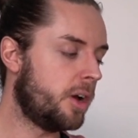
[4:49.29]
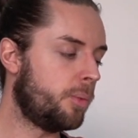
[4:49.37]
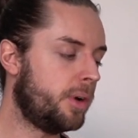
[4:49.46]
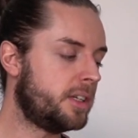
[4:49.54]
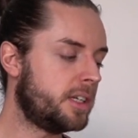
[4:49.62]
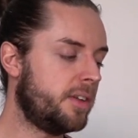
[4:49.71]

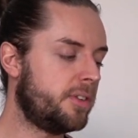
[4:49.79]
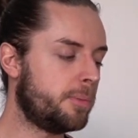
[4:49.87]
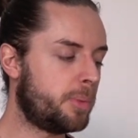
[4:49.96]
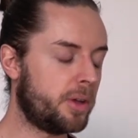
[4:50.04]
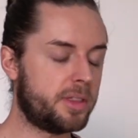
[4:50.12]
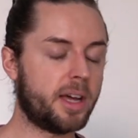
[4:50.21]
which if you
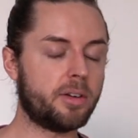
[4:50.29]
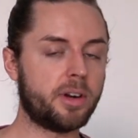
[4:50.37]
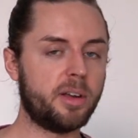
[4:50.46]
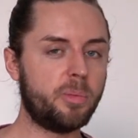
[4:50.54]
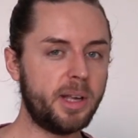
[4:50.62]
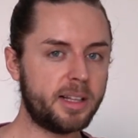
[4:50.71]
put that on
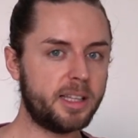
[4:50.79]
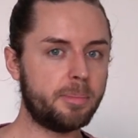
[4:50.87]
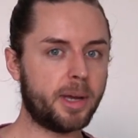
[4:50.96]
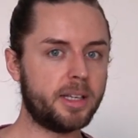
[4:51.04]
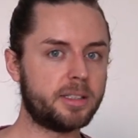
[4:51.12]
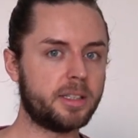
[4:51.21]
a weekly
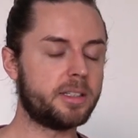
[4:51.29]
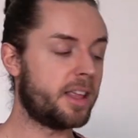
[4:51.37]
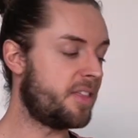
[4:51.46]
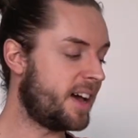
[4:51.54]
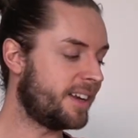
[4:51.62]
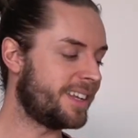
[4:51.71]
basis,
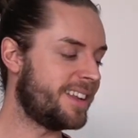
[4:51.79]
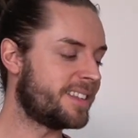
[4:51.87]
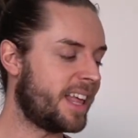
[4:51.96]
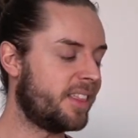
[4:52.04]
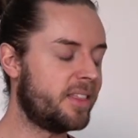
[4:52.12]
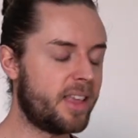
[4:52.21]
that is
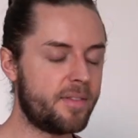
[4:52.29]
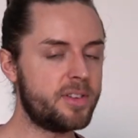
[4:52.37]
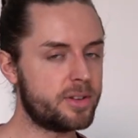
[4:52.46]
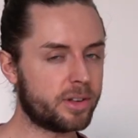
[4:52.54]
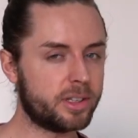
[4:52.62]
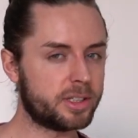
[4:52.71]

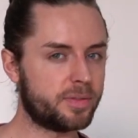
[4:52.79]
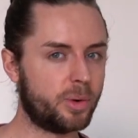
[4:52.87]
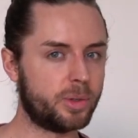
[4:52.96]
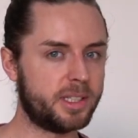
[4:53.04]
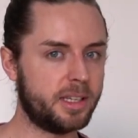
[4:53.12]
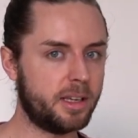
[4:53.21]

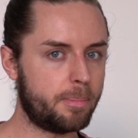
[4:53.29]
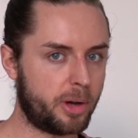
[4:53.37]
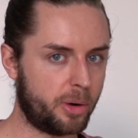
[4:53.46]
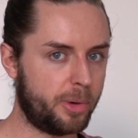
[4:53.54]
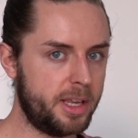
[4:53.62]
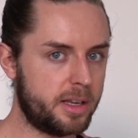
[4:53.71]
$11.40
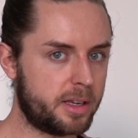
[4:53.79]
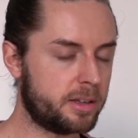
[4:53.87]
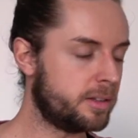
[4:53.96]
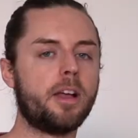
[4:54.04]
per week.